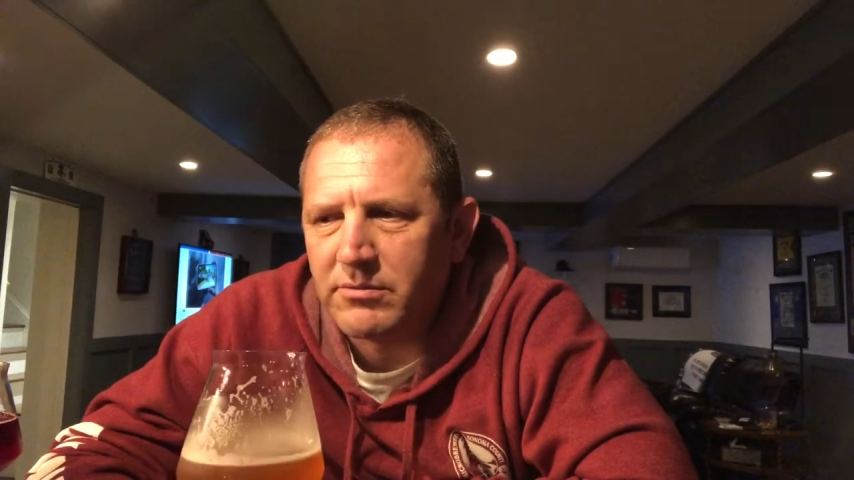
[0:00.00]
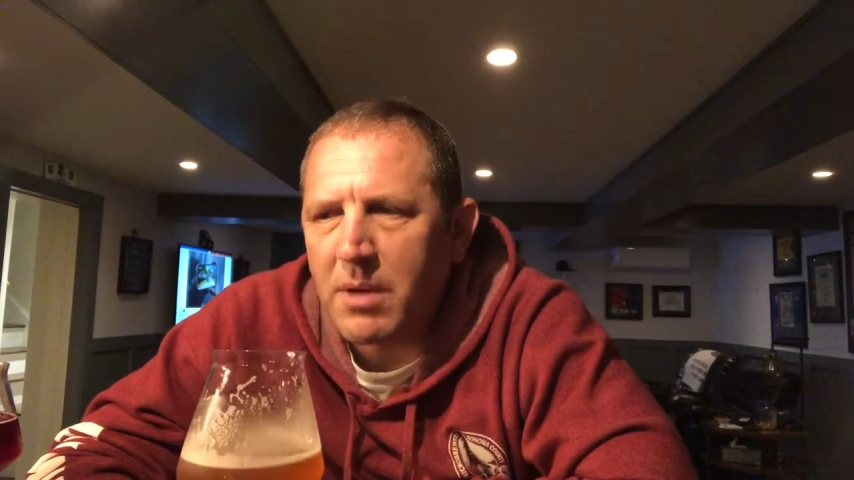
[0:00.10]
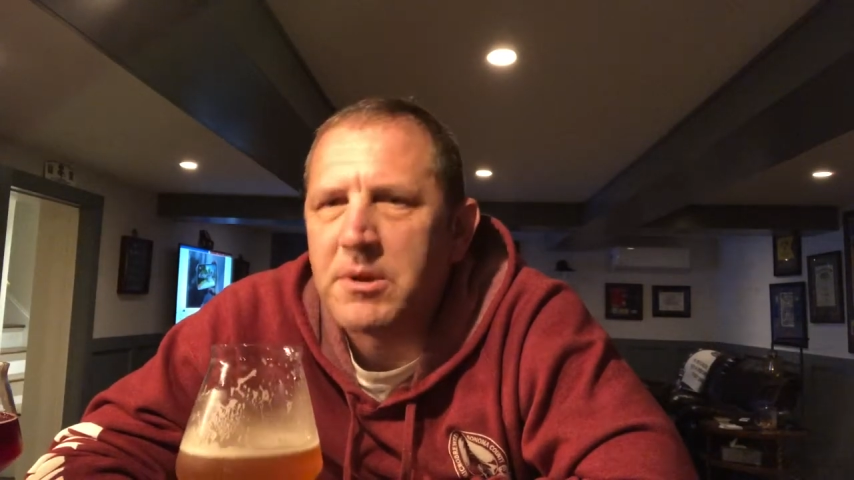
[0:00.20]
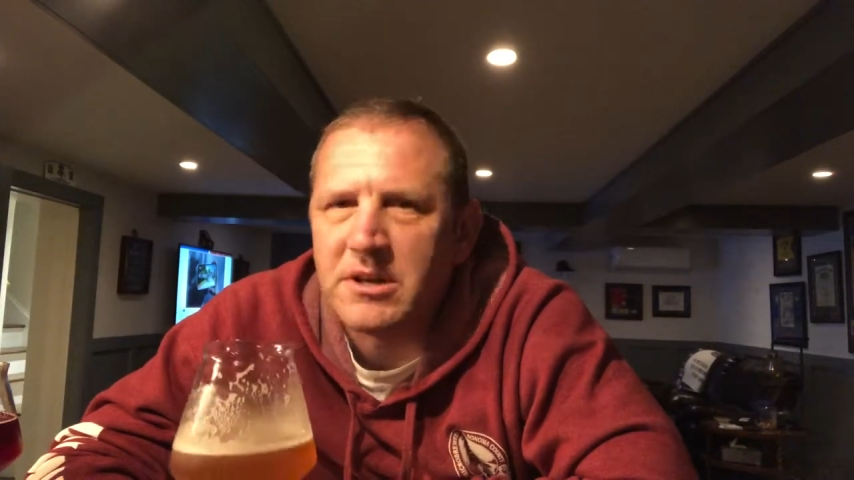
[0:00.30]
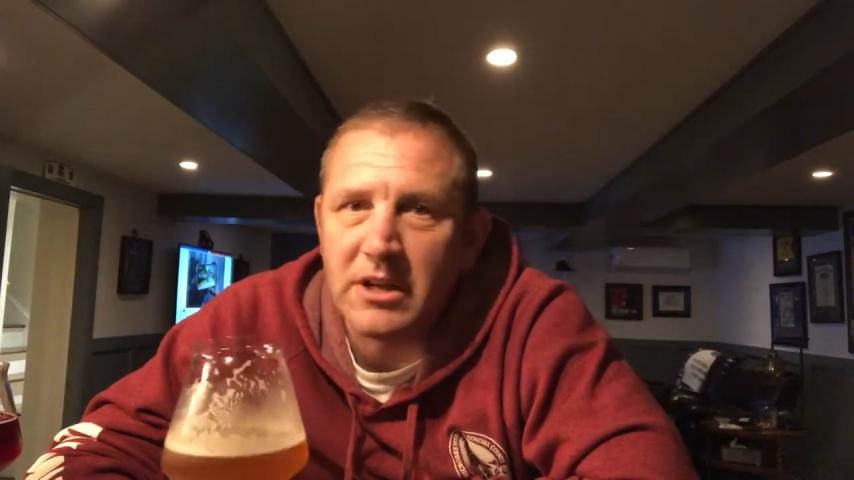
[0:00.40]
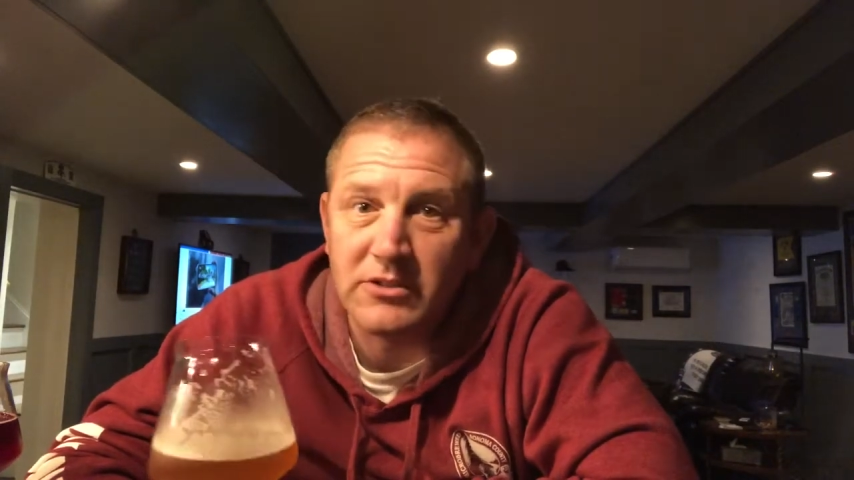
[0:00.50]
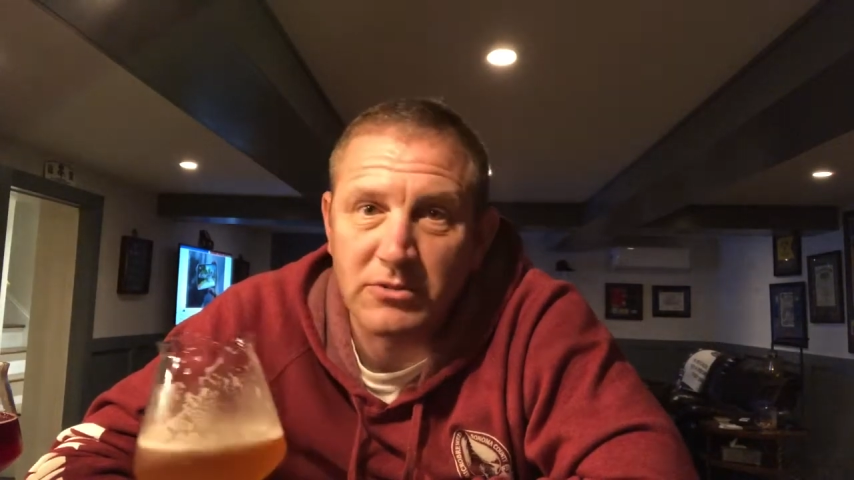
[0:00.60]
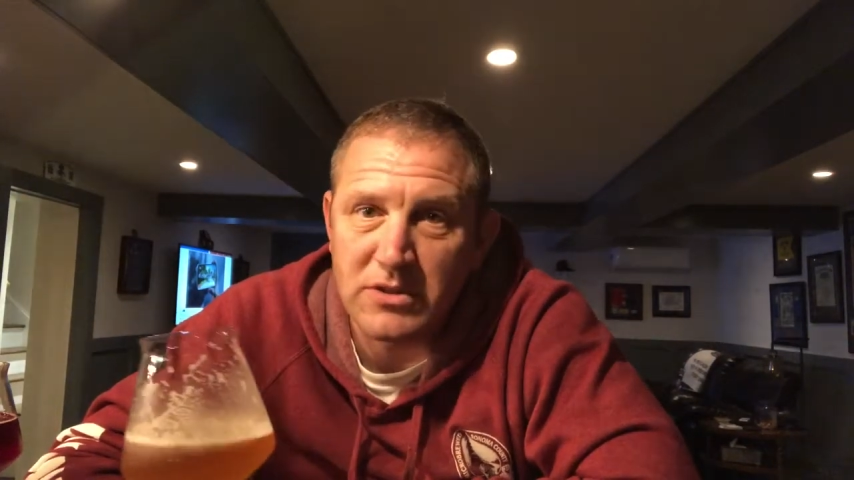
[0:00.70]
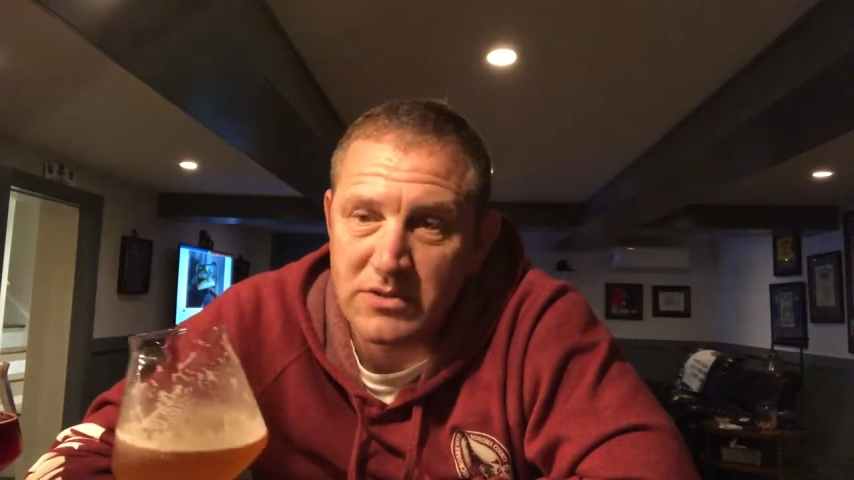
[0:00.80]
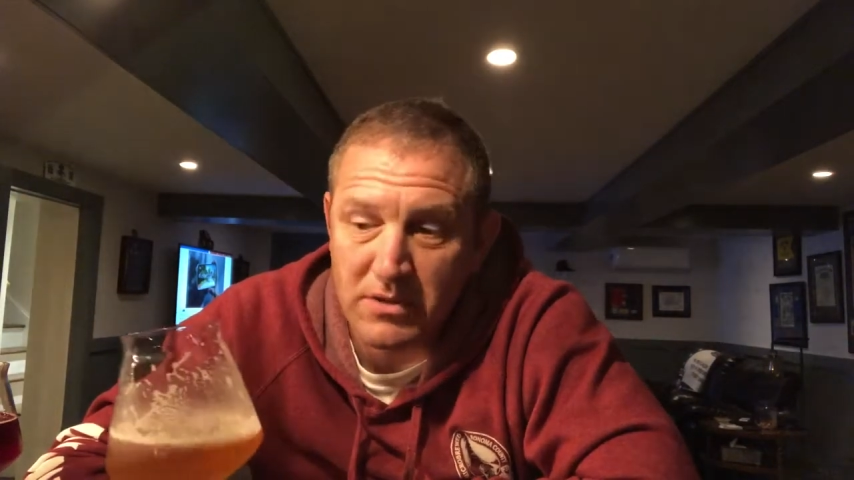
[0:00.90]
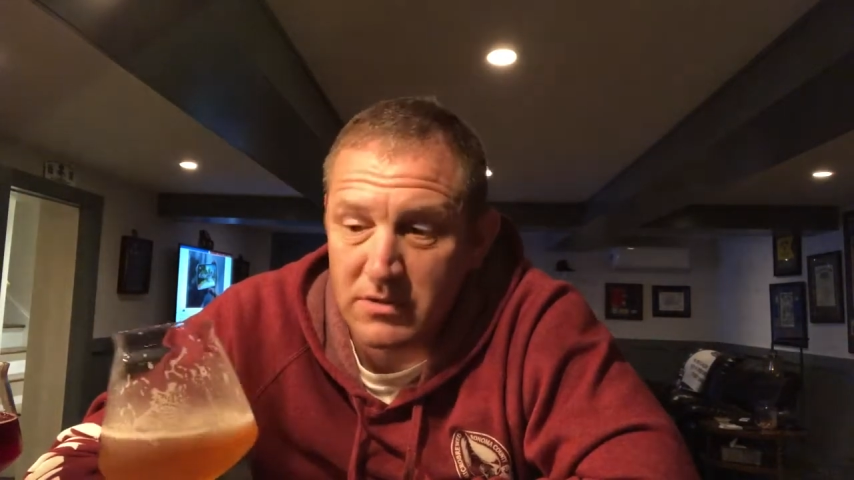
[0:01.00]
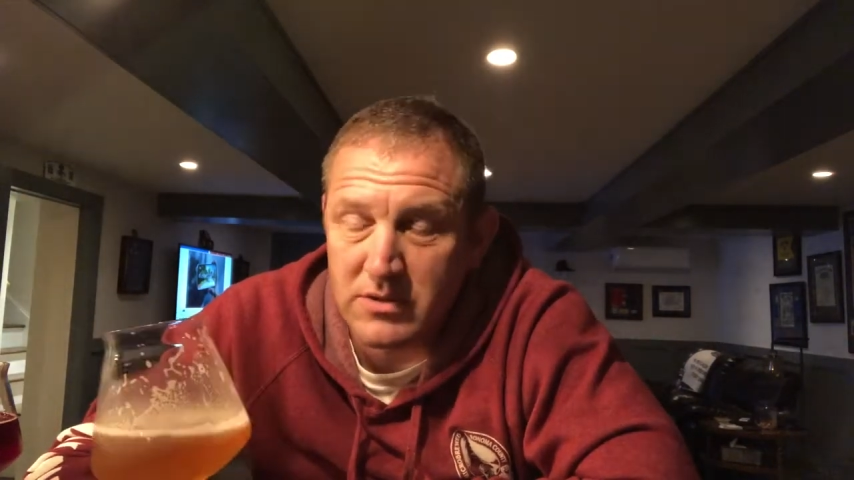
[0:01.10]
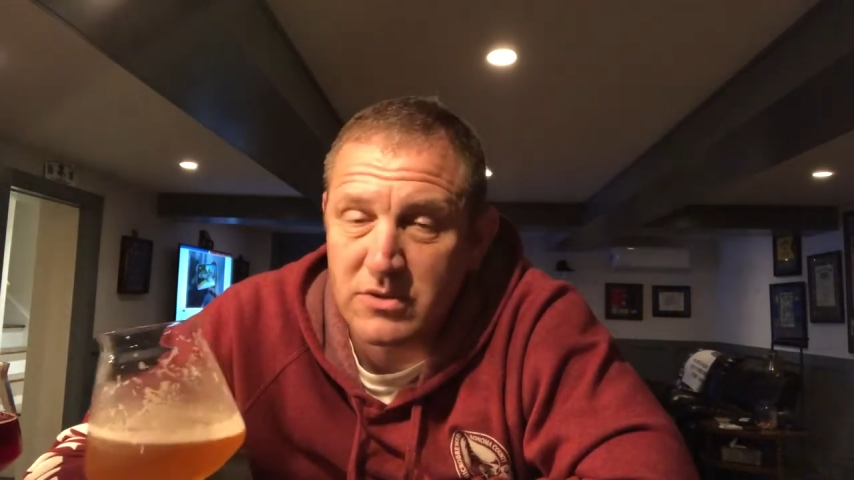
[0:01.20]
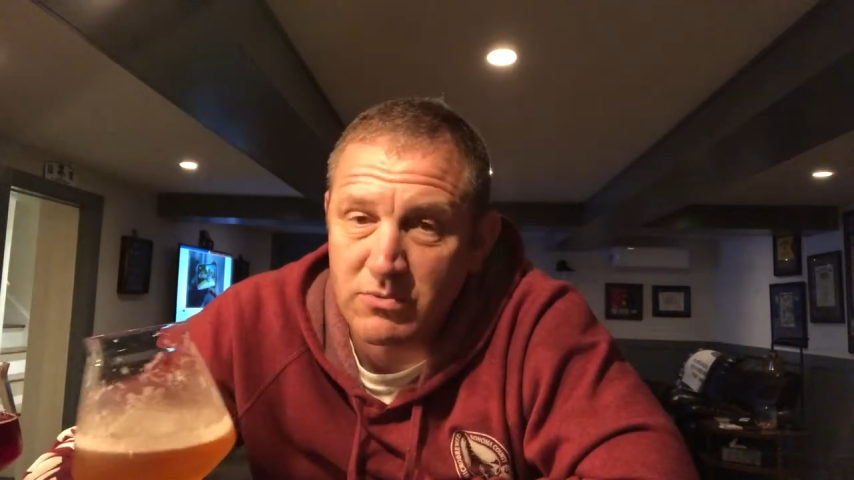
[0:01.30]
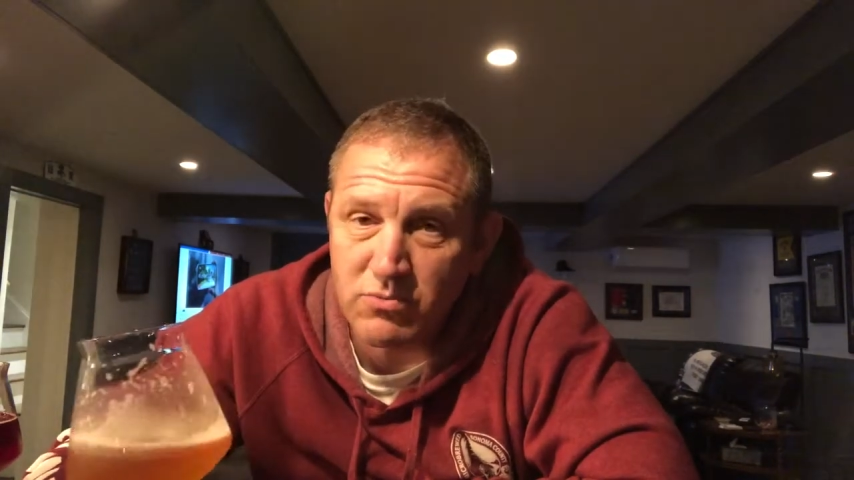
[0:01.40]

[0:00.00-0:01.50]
I mean, it's, it's, it's